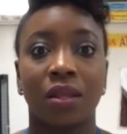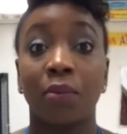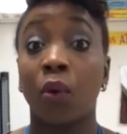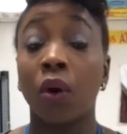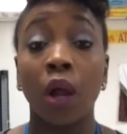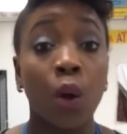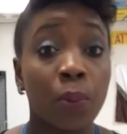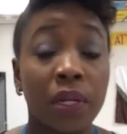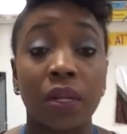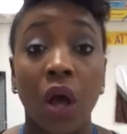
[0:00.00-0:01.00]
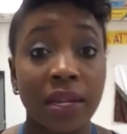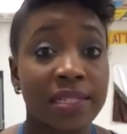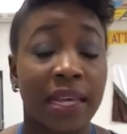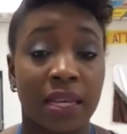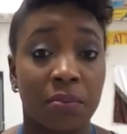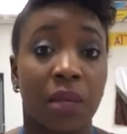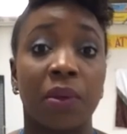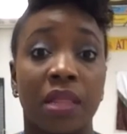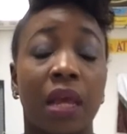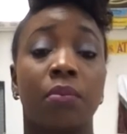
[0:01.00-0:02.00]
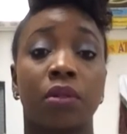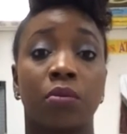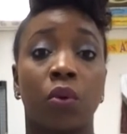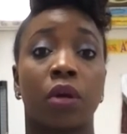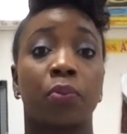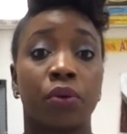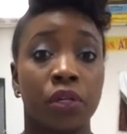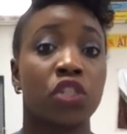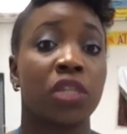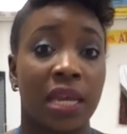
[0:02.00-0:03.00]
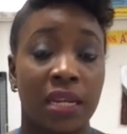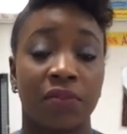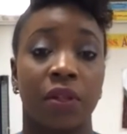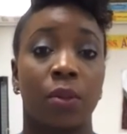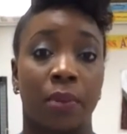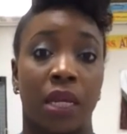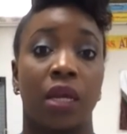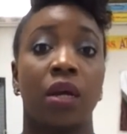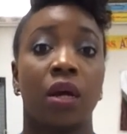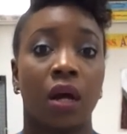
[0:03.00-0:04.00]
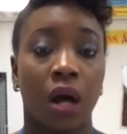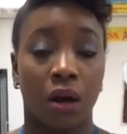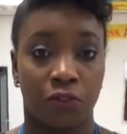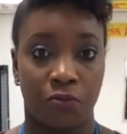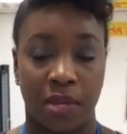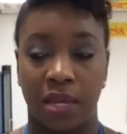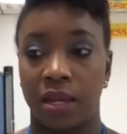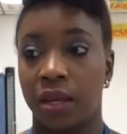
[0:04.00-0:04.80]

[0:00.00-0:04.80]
the more open and honest i can be with them the more appreciative they'll be of me